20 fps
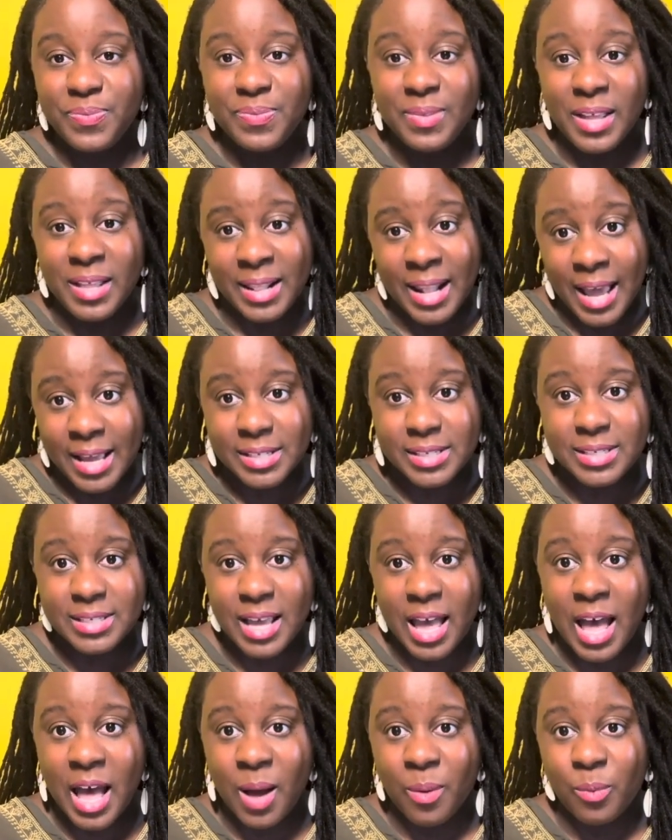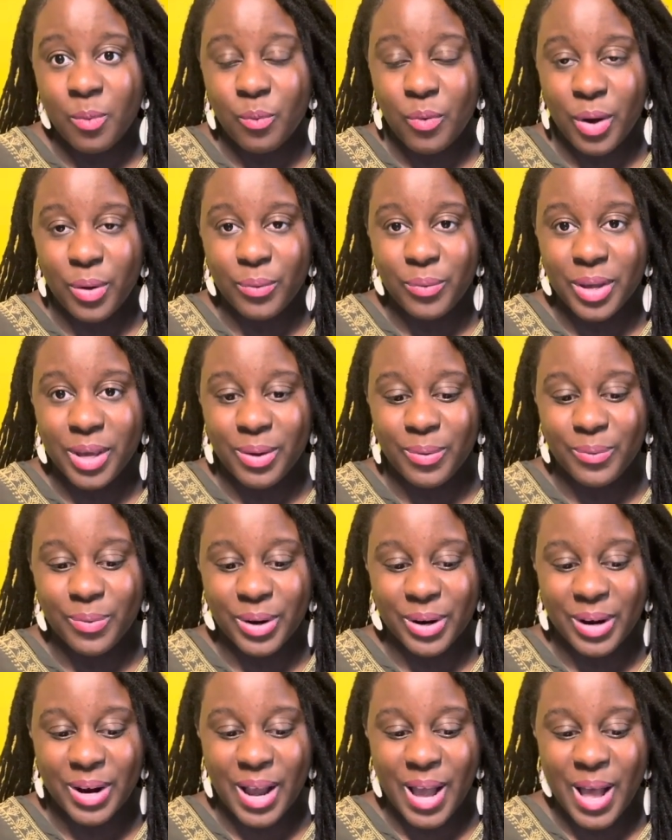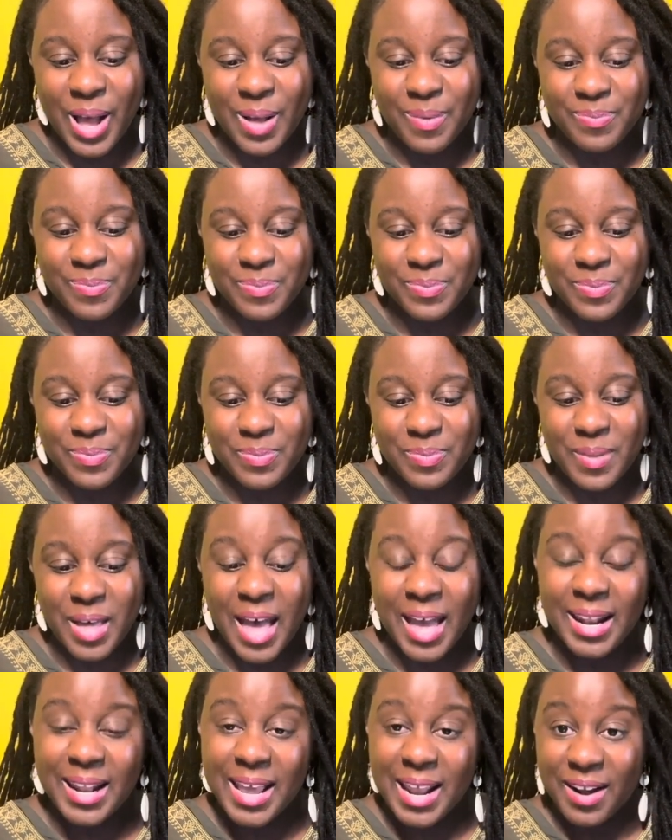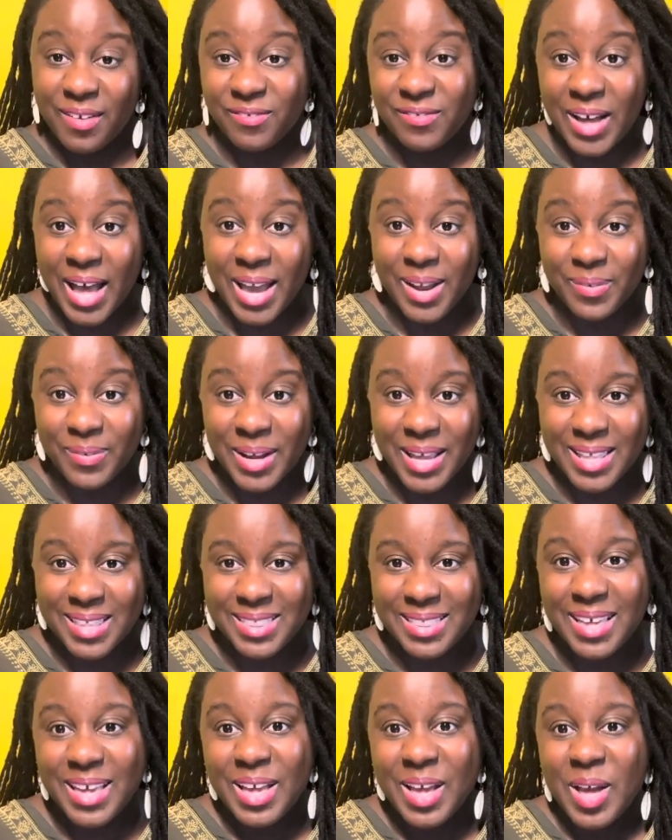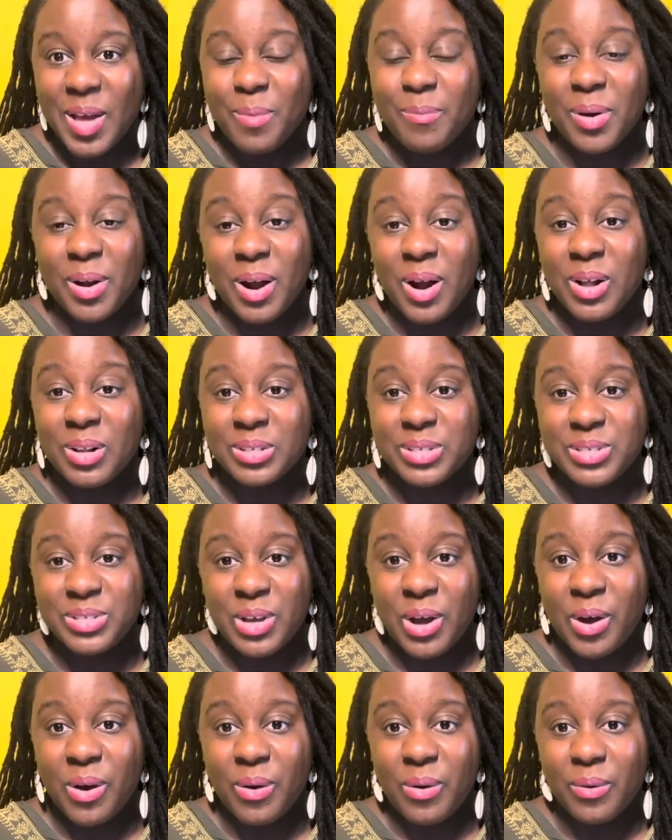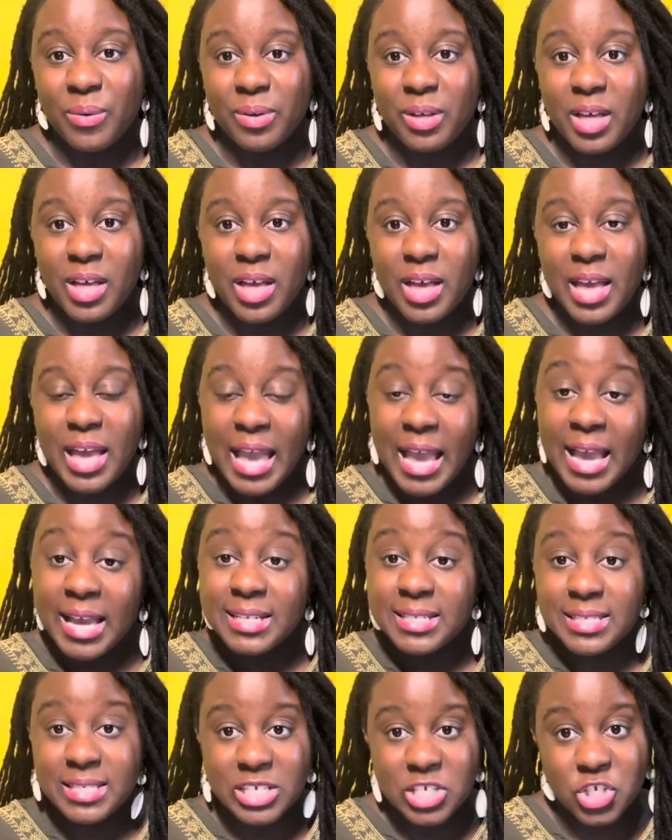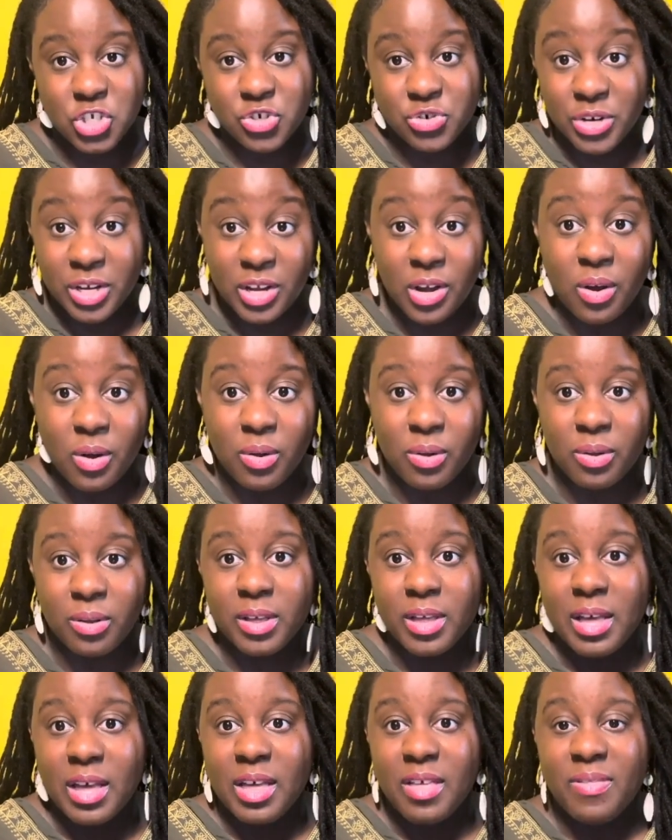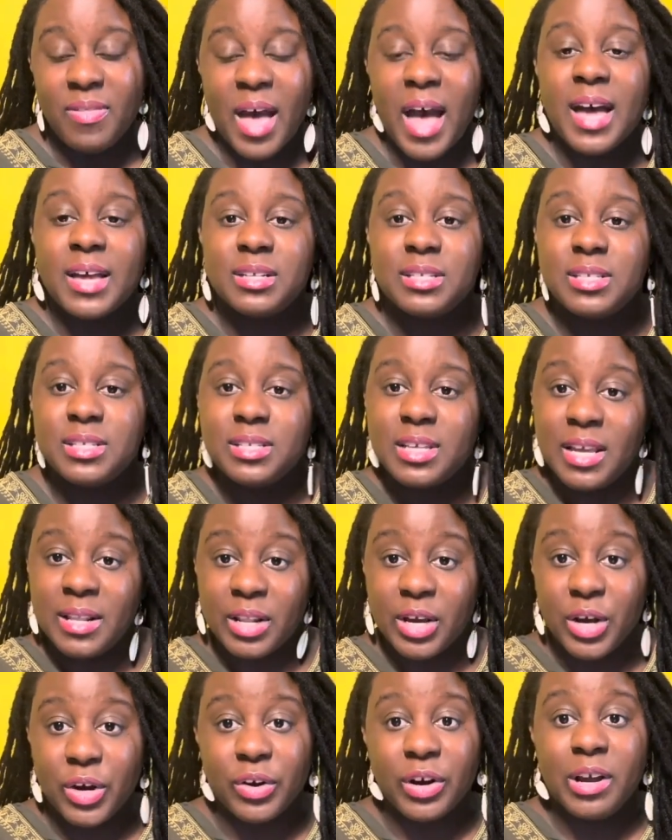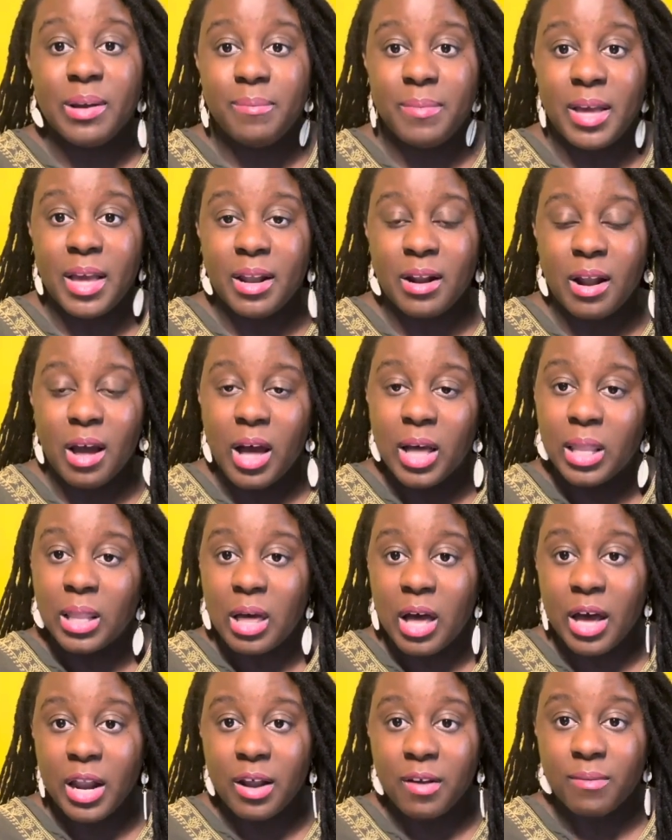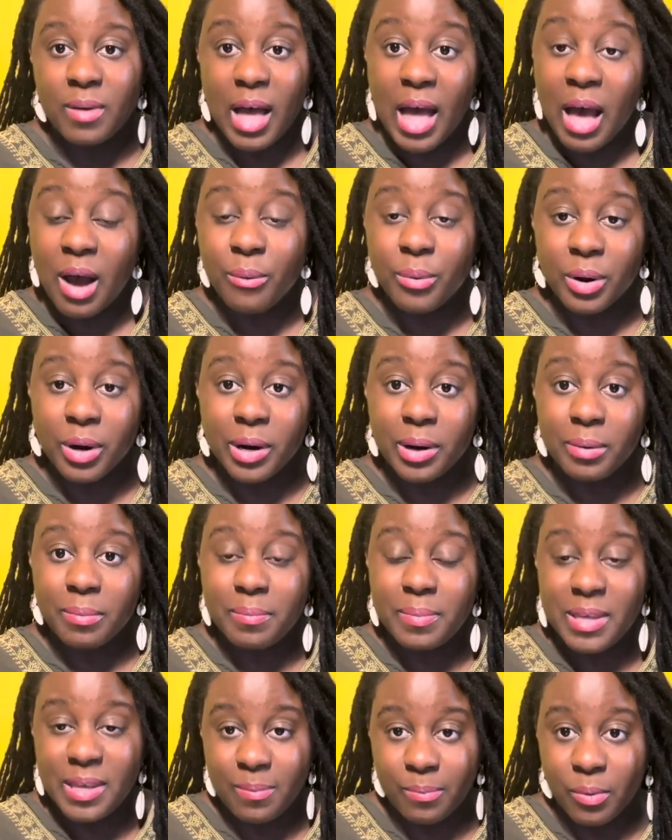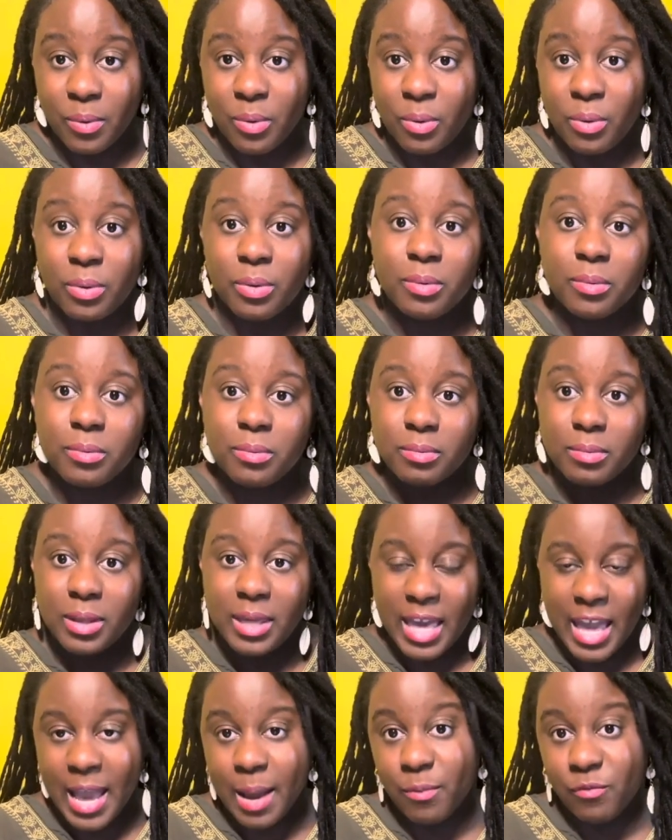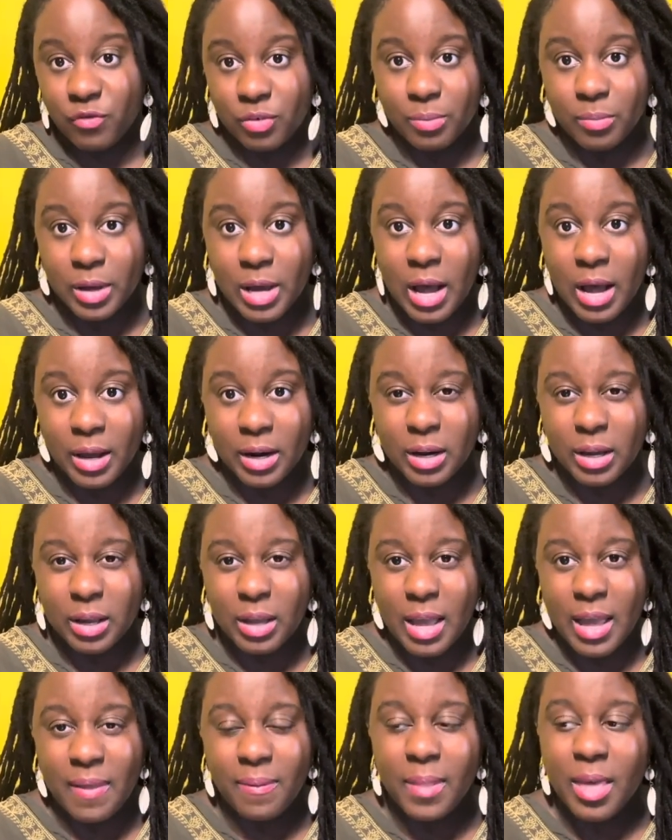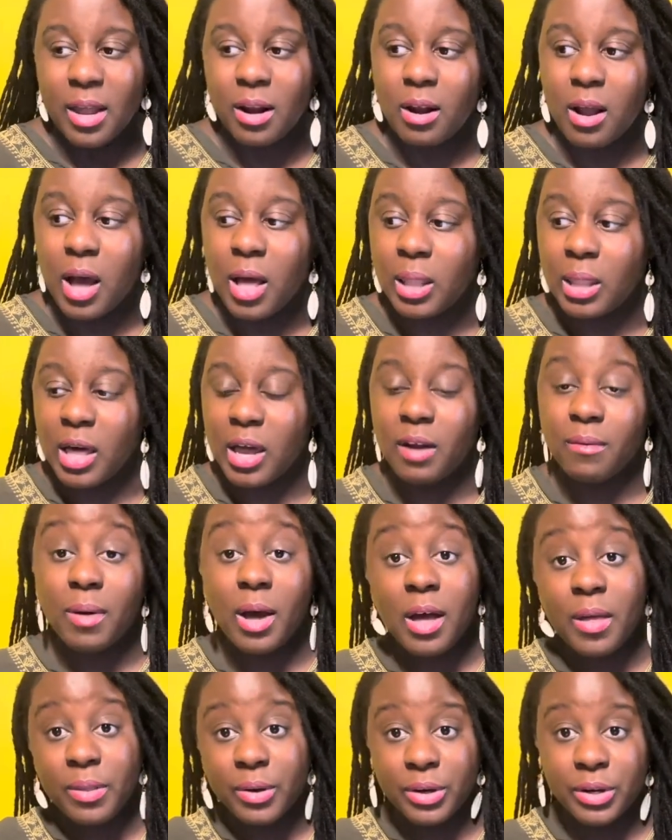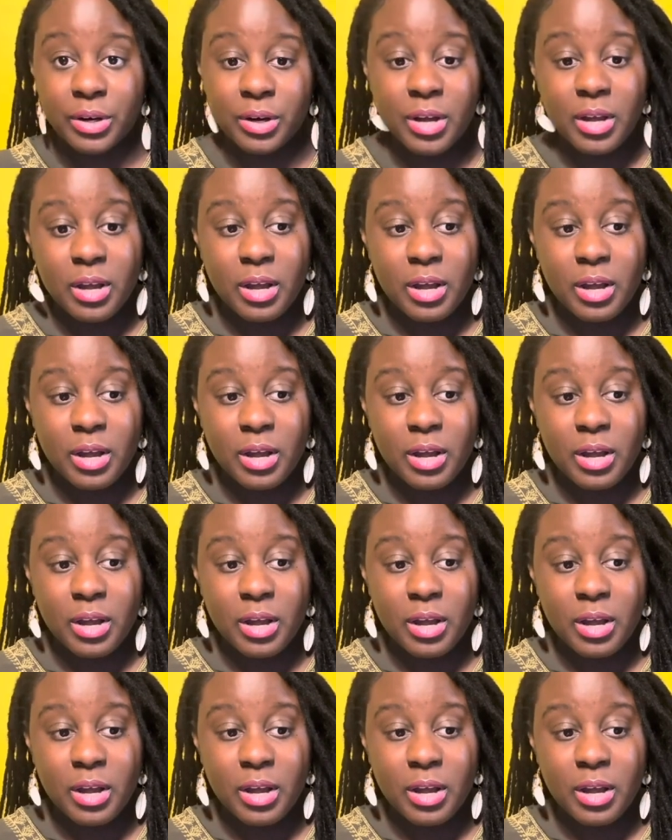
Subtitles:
That's what we were identified with, but also ancestral. That's in the Caribbean. A lot of our people came from Ghana, and then a lot of other